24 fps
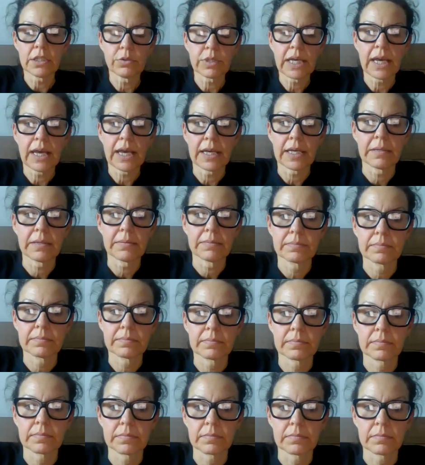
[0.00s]
in the UK,
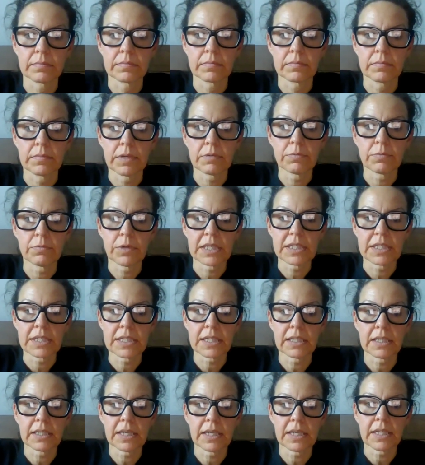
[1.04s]
yeah. Where would I
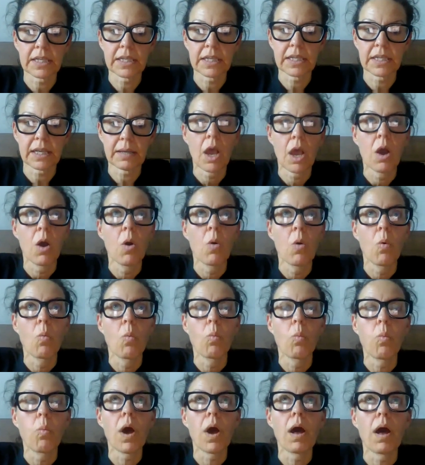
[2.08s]
send them?
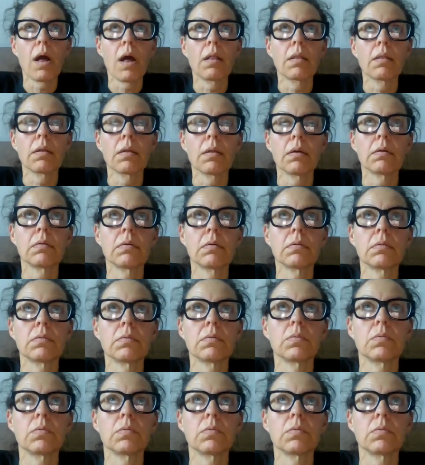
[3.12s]
Well,